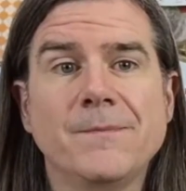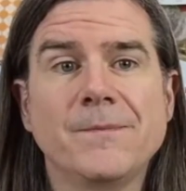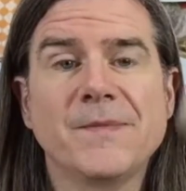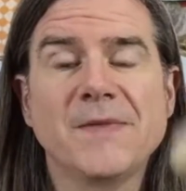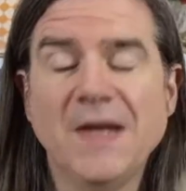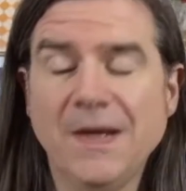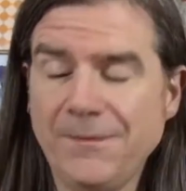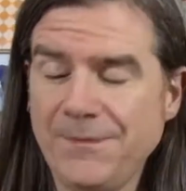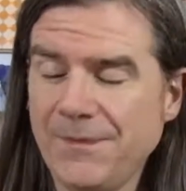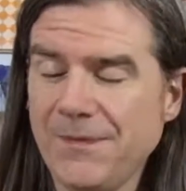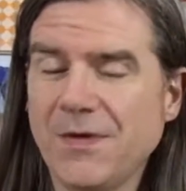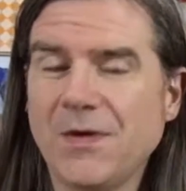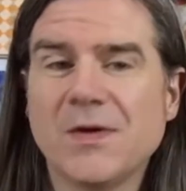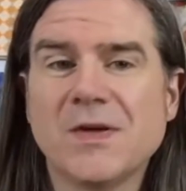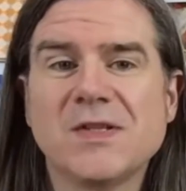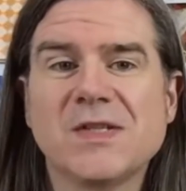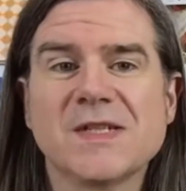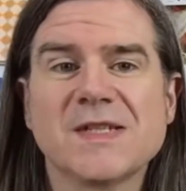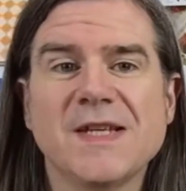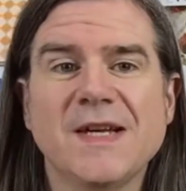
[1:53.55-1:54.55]
Yep, or
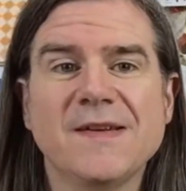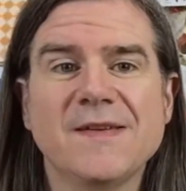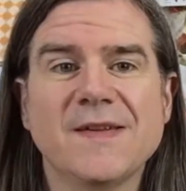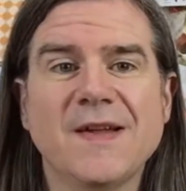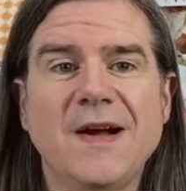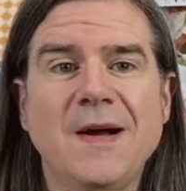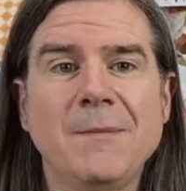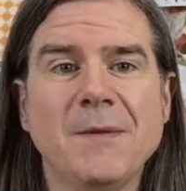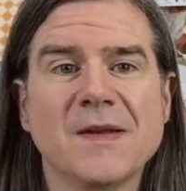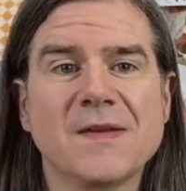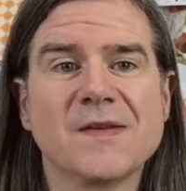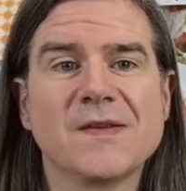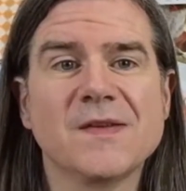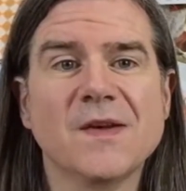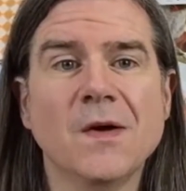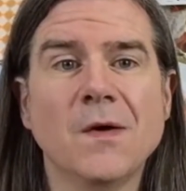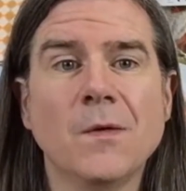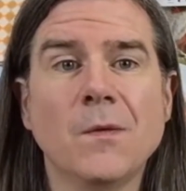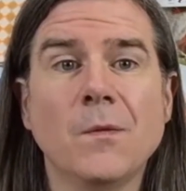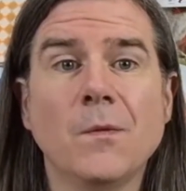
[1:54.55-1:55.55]
just likes the hummus.
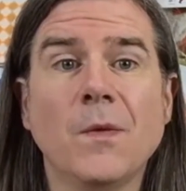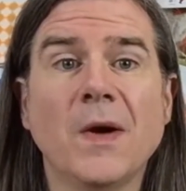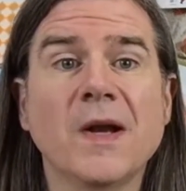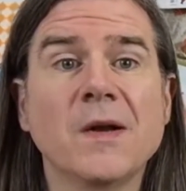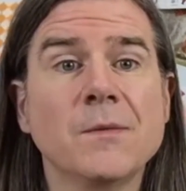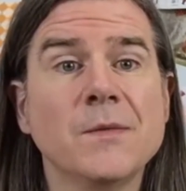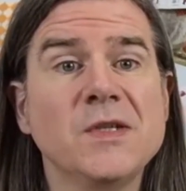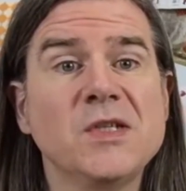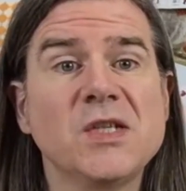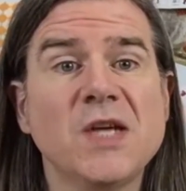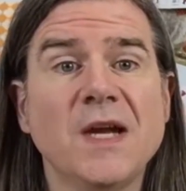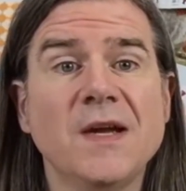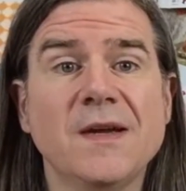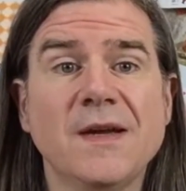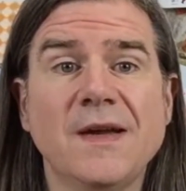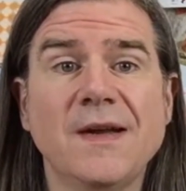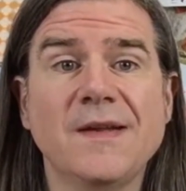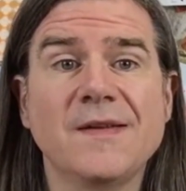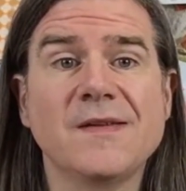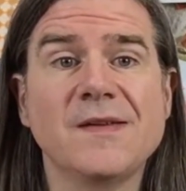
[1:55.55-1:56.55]
So why don't we check
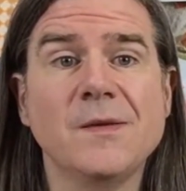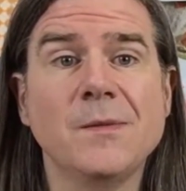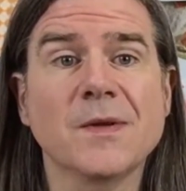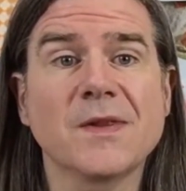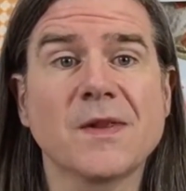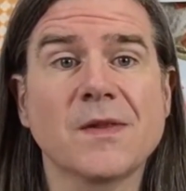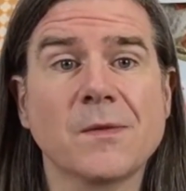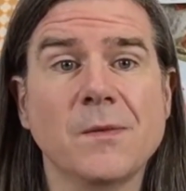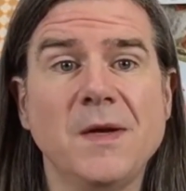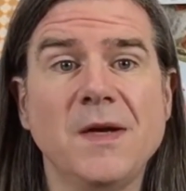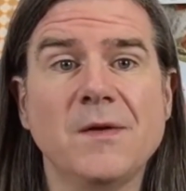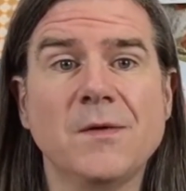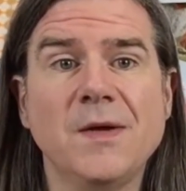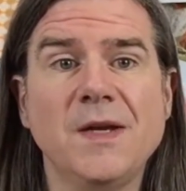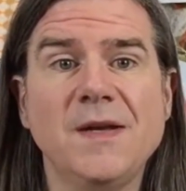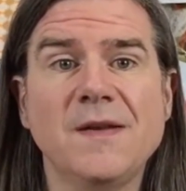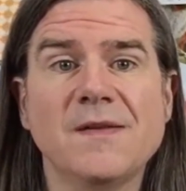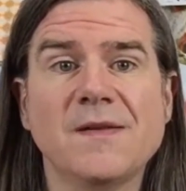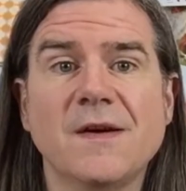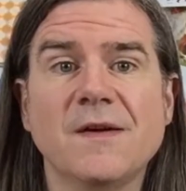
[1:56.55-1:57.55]
and see what the 3
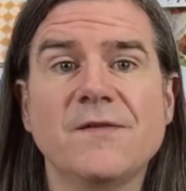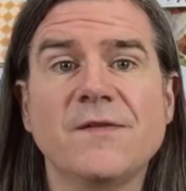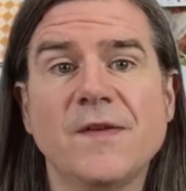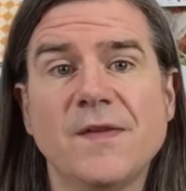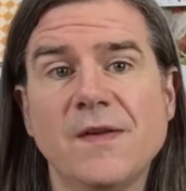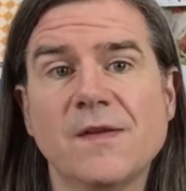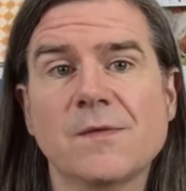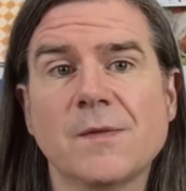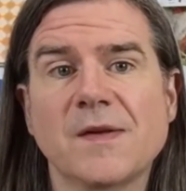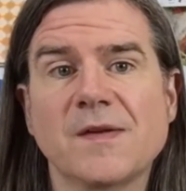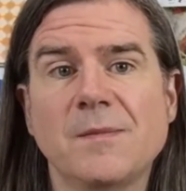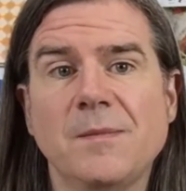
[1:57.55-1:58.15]
ingredients are for this recipe?